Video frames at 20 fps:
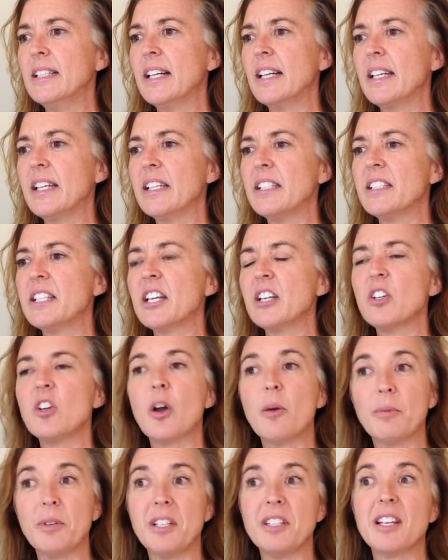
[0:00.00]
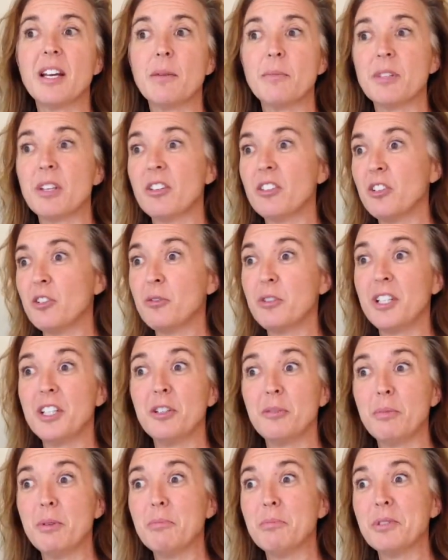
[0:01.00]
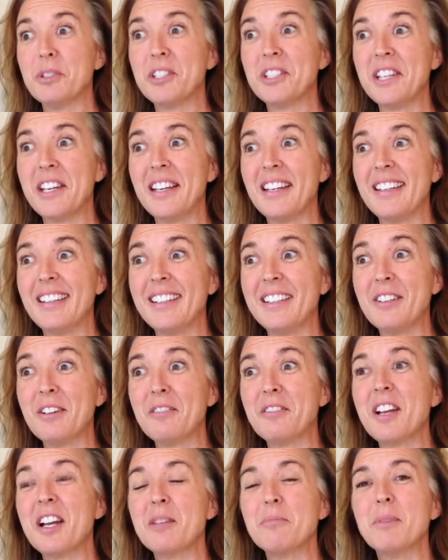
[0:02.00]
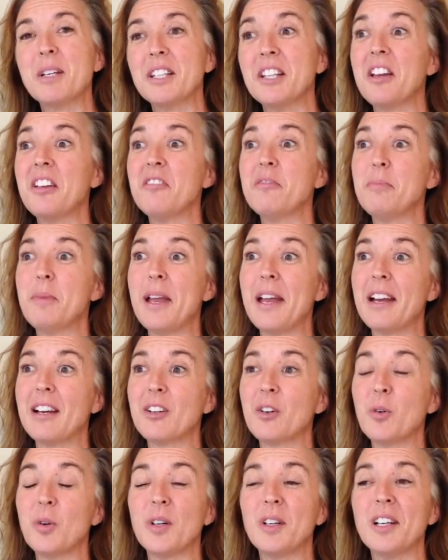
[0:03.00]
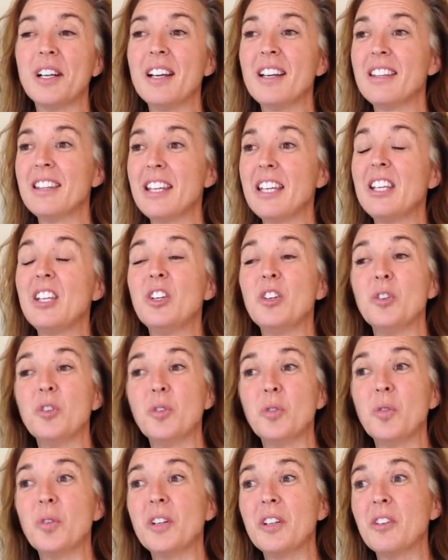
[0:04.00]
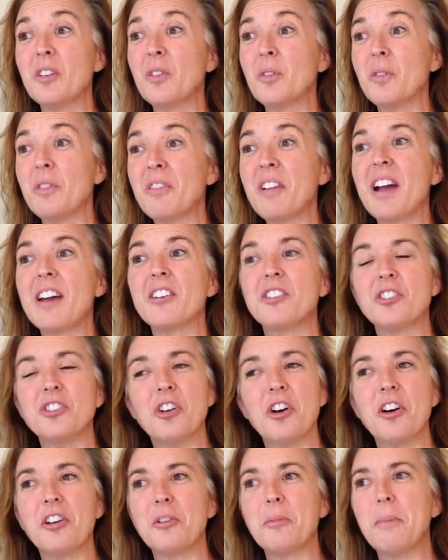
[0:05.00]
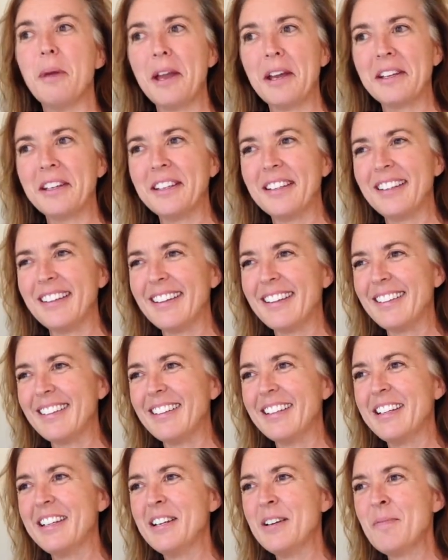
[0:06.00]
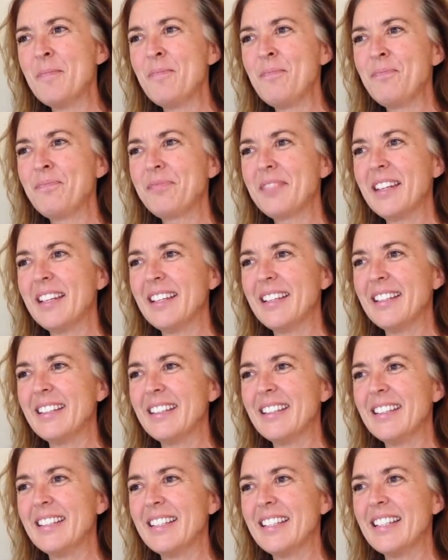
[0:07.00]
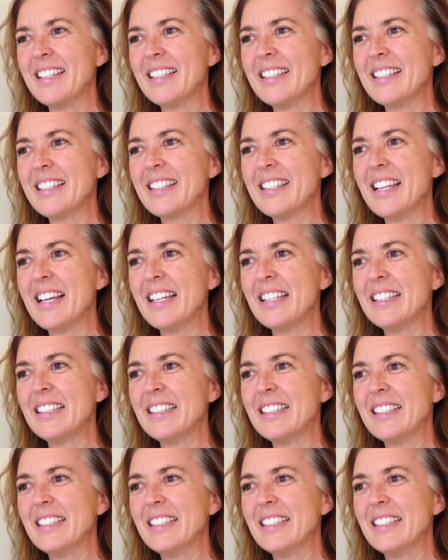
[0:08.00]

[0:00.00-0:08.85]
I can't tell you how many times I'll hear people say, you know, I've gotten my life back, or thank you, you know, we've got our daughter back again. And again, it's not,